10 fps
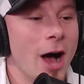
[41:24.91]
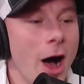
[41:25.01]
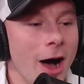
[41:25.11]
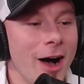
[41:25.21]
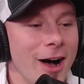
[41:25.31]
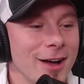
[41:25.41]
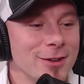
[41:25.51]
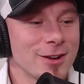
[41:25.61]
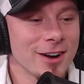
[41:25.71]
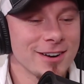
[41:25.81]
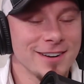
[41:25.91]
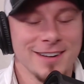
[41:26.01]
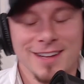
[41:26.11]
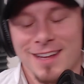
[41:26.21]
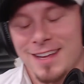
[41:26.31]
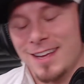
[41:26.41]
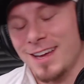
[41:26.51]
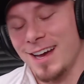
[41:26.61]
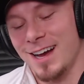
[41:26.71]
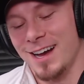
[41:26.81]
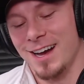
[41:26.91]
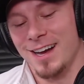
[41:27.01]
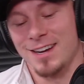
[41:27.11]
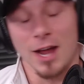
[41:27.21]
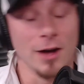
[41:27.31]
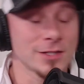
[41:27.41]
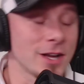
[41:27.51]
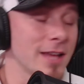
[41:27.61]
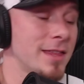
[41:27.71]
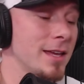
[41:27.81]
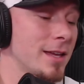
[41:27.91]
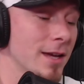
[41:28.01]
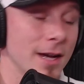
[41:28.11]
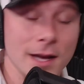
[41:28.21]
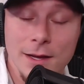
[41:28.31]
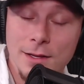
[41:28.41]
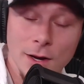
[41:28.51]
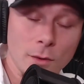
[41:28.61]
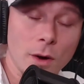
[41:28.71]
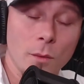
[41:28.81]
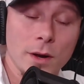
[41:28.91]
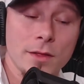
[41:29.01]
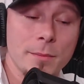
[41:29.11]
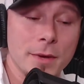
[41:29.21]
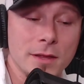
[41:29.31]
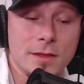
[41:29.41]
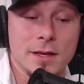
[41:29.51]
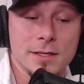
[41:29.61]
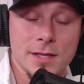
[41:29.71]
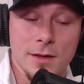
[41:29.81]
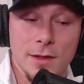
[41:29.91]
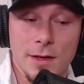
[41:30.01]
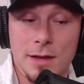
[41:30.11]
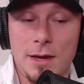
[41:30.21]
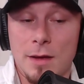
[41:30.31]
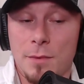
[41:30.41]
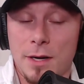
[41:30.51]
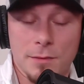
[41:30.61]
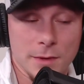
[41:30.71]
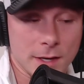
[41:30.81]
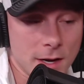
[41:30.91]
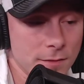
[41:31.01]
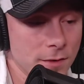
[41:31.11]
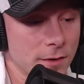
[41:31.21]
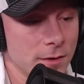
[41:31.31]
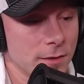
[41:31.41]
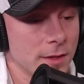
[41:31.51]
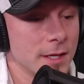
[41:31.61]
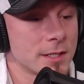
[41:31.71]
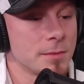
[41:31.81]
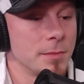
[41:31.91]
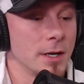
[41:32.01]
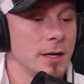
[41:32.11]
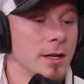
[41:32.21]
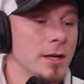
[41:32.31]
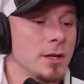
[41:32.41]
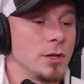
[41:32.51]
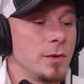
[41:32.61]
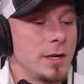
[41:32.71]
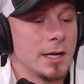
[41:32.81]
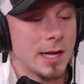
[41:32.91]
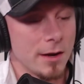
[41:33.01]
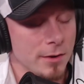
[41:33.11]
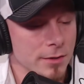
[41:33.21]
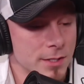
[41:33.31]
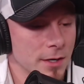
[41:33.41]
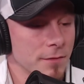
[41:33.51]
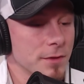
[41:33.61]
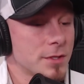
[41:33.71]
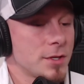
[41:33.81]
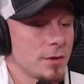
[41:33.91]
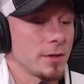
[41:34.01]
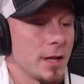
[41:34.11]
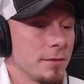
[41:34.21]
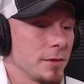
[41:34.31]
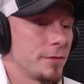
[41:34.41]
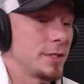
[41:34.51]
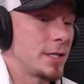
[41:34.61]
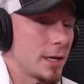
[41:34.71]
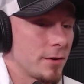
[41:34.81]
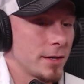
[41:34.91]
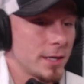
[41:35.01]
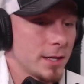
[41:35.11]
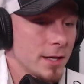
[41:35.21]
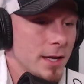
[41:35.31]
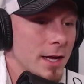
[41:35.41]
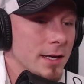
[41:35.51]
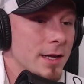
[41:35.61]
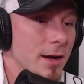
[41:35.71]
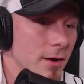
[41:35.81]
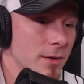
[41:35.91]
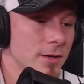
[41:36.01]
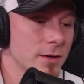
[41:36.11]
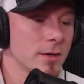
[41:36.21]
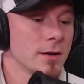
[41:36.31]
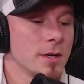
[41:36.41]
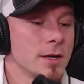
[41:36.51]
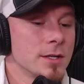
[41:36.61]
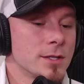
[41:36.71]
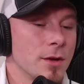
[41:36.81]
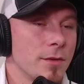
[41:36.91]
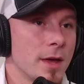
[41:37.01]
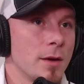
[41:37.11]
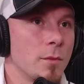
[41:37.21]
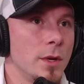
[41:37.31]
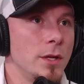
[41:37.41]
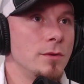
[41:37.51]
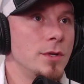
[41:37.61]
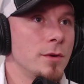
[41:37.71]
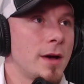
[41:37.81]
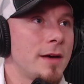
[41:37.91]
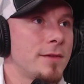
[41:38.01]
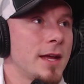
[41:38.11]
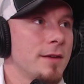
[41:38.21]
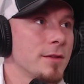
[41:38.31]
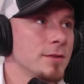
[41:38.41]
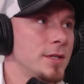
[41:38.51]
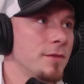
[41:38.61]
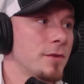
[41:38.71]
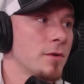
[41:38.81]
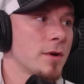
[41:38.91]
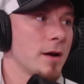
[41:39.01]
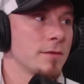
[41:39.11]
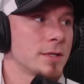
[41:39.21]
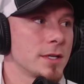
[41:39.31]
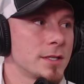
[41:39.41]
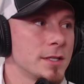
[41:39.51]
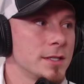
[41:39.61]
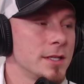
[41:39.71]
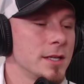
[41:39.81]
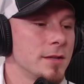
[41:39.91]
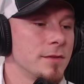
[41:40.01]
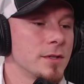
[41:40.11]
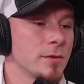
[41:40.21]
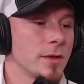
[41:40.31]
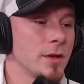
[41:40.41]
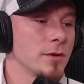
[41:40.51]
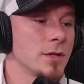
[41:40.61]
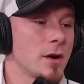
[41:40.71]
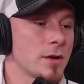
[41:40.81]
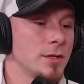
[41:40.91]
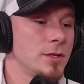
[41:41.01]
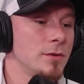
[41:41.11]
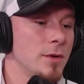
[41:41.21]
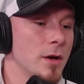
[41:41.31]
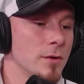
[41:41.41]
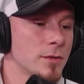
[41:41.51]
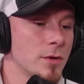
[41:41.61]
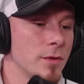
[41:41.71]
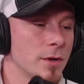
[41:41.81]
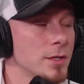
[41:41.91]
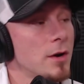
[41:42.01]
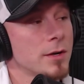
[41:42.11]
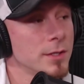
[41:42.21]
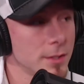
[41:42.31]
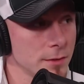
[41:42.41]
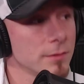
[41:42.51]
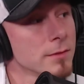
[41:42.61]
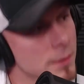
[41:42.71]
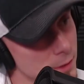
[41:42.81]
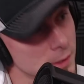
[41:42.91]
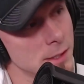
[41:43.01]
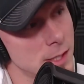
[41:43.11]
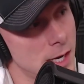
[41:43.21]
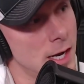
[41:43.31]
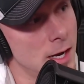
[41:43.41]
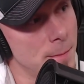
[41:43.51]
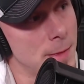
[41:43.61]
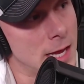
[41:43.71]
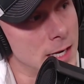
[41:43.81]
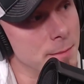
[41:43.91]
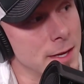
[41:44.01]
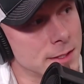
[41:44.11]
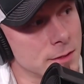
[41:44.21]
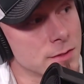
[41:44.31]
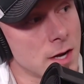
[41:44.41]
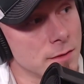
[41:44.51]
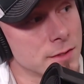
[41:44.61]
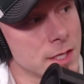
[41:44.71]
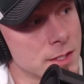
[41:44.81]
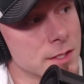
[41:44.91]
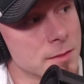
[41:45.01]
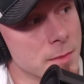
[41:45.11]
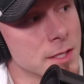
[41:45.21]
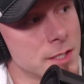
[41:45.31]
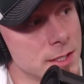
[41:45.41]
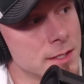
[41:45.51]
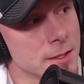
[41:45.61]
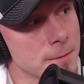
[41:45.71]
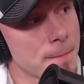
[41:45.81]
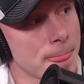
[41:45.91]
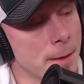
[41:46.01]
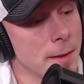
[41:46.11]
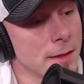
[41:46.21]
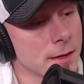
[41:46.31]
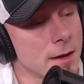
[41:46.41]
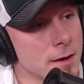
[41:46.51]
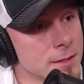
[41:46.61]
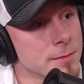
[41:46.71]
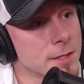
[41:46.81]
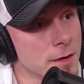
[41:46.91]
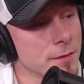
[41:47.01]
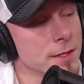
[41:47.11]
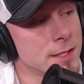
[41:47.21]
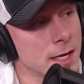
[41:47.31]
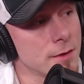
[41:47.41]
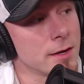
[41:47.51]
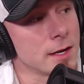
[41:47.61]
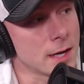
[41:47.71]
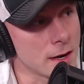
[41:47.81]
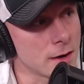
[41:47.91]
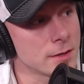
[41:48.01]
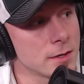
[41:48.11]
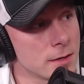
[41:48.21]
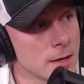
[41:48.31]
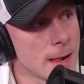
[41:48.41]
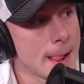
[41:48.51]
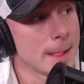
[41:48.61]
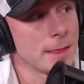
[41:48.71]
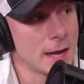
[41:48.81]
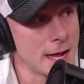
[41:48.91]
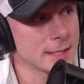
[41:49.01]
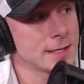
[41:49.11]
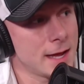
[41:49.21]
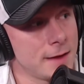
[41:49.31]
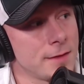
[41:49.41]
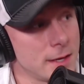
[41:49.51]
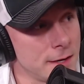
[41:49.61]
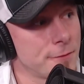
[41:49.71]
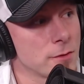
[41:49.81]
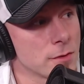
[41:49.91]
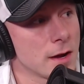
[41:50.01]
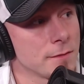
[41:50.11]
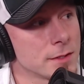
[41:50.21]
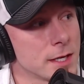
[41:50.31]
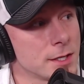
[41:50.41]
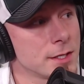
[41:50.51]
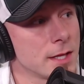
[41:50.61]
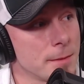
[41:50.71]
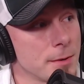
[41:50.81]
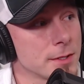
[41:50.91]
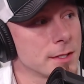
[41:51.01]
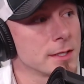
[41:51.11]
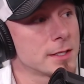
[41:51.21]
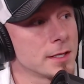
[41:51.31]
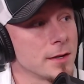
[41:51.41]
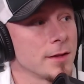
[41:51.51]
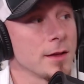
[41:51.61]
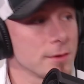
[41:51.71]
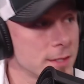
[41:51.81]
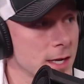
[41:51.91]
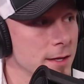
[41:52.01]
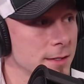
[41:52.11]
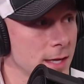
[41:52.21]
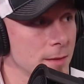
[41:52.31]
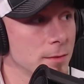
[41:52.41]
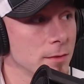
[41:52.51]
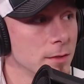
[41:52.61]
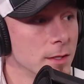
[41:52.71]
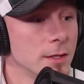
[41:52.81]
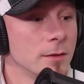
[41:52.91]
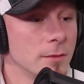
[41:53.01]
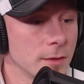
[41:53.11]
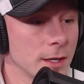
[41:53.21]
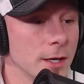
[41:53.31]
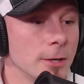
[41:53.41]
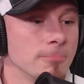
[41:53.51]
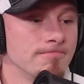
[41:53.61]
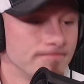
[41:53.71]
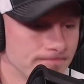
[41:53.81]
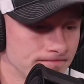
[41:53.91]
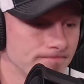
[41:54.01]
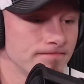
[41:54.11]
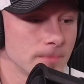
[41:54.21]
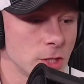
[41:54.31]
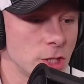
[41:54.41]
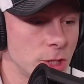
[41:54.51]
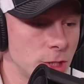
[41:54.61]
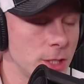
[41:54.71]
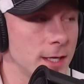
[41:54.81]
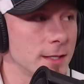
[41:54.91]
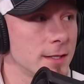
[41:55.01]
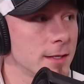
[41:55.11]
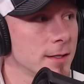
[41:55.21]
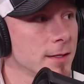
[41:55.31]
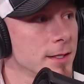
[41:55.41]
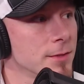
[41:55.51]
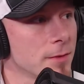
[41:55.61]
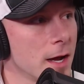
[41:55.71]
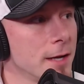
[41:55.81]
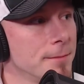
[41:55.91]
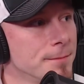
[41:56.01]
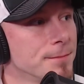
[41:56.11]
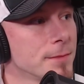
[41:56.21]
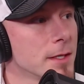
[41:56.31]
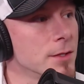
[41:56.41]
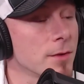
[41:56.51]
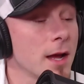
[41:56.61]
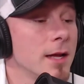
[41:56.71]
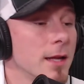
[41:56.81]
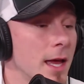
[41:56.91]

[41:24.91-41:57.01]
Oh, you caught it. No, so I think, you know, one of the big things, though, that and we didn't really cover this, but you need to carry yourself with a certain level of integrity and character so that when you do have to have those difficult conversations, the individual that you're talking to knows who they're talking to. Mm-hmm. And it makes those conversations much easier. A man that carries himself with integrity and character that has to have that difficult conversation, that person that's sitting on the other side of the table will go, shit, he's right. He's right.